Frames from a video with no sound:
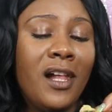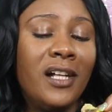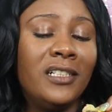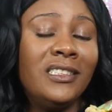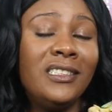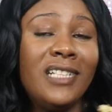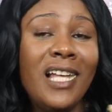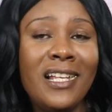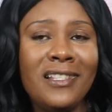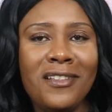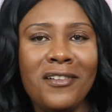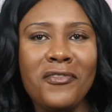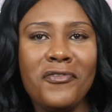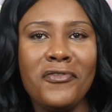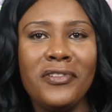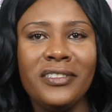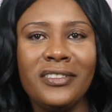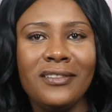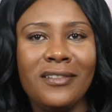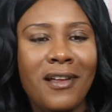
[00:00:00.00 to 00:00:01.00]
Is that the
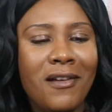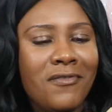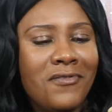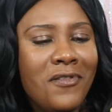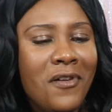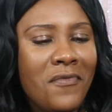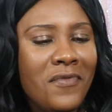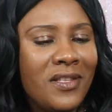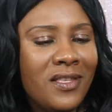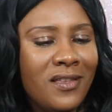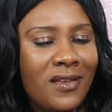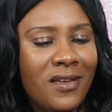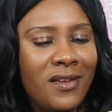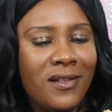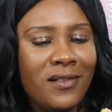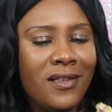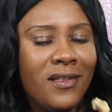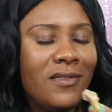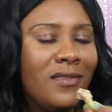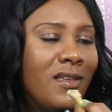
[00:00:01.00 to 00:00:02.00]
gristle? I don't know what the
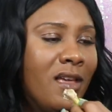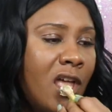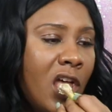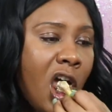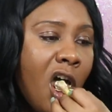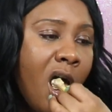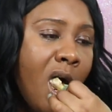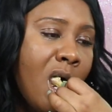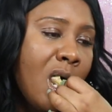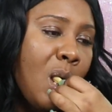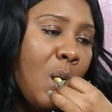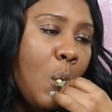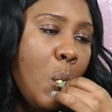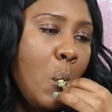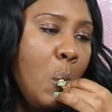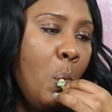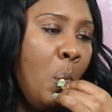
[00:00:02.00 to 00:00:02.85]
hell that thing's called.